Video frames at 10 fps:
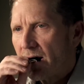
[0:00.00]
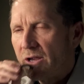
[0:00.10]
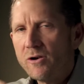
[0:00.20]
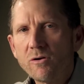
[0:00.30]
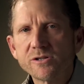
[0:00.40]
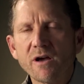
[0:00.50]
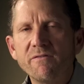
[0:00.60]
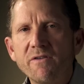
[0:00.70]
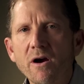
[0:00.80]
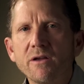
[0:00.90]
You notice I
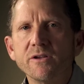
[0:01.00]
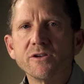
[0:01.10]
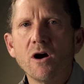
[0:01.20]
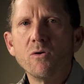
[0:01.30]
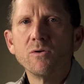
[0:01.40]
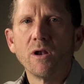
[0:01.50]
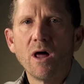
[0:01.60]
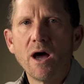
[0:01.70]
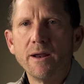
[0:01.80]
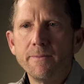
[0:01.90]
vary the tone a
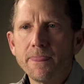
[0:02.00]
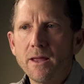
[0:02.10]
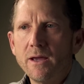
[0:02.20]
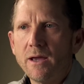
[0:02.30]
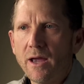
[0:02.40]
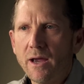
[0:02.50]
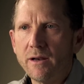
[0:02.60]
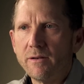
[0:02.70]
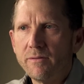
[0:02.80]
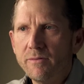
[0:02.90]
lot
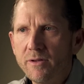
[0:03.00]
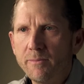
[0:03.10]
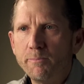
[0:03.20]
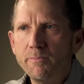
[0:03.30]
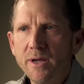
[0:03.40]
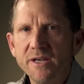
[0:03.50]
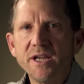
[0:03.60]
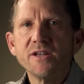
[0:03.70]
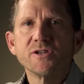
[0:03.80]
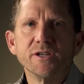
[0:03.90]
and the
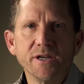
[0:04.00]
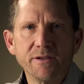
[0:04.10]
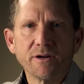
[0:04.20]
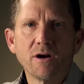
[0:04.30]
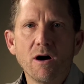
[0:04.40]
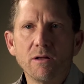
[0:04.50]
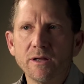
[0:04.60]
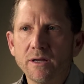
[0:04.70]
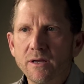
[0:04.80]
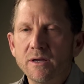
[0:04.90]
intensity in the
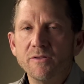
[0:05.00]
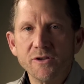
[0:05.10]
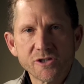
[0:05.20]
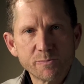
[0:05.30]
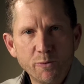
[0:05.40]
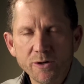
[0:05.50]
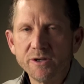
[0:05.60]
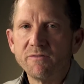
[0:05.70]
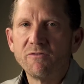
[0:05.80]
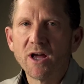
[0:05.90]
calling. This is putting
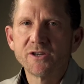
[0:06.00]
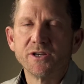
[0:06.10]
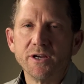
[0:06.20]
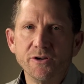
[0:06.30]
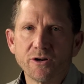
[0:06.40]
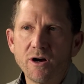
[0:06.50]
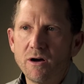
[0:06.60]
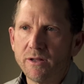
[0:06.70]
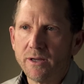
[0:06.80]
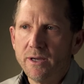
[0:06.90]
inflection in your
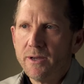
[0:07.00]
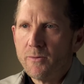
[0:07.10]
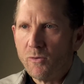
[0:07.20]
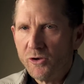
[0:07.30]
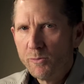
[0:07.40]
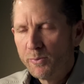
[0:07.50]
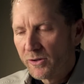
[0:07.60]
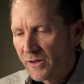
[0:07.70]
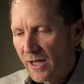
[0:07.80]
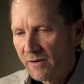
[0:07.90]
calling. When you
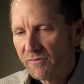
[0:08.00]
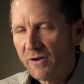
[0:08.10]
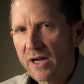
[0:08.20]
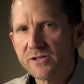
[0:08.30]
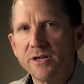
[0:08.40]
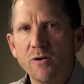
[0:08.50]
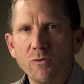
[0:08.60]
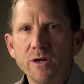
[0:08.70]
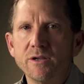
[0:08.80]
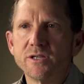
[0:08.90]
put that inflection and
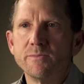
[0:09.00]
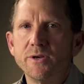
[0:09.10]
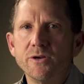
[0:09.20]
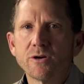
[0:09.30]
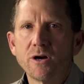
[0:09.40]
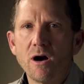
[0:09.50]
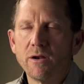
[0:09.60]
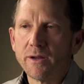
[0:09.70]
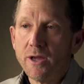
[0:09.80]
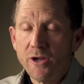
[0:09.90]
realism into your
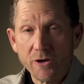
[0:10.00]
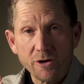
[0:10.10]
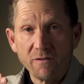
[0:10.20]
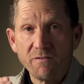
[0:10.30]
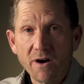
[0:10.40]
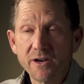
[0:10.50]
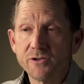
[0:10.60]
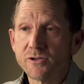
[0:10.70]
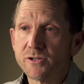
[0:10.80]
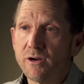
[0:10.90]
calling, you're going to find
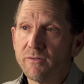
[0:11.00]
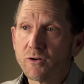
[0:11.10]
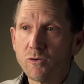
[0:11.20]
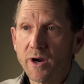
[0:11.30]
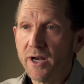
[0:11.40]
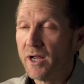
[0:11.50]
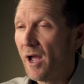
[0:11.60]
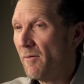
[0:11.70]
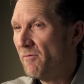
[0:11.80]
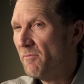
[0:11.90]
yourself creating a